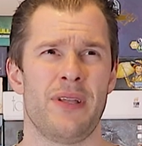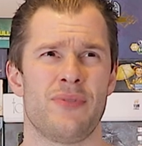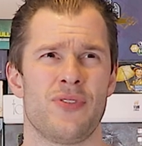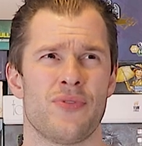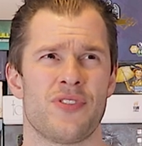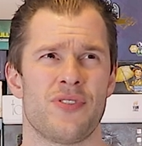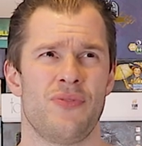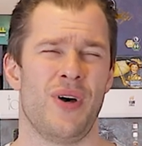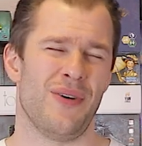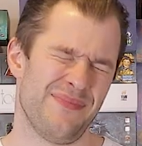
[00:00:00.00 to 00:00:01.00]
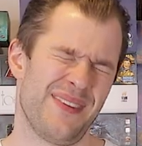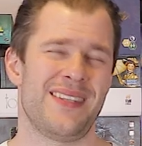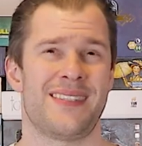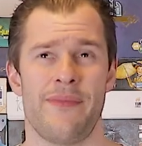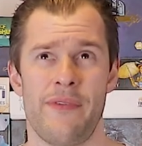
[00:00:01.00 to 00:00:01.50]
but it was also, well,
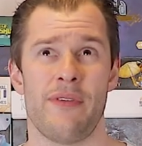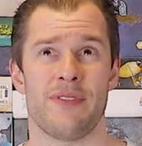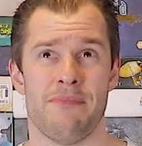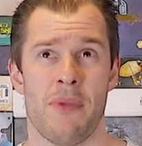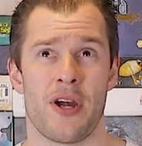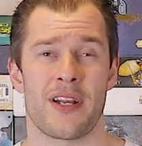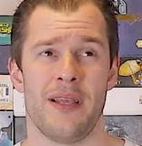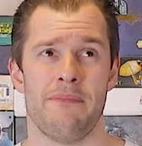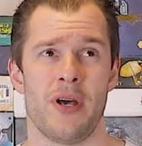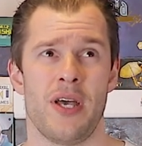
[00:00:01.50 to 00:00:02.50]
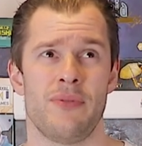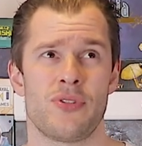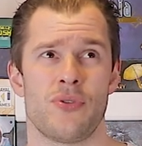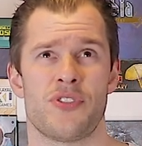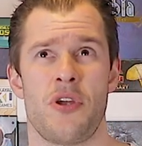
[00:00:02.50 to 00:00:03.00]
some of it was in Märklin, but it
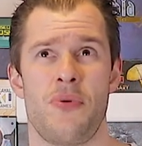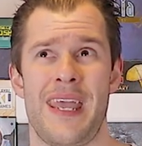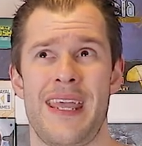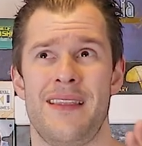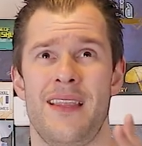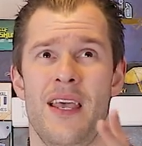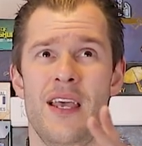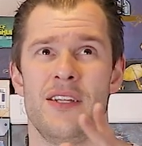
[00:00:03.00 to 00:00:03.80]
was also in